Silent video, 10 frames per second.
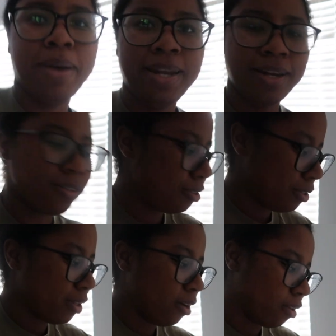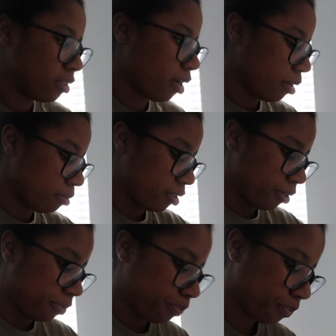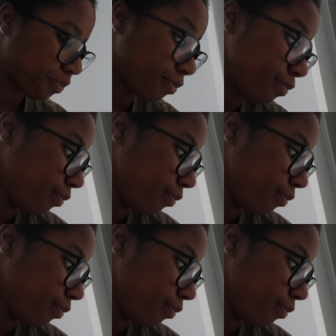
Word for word: my dad used to do that all the time, so I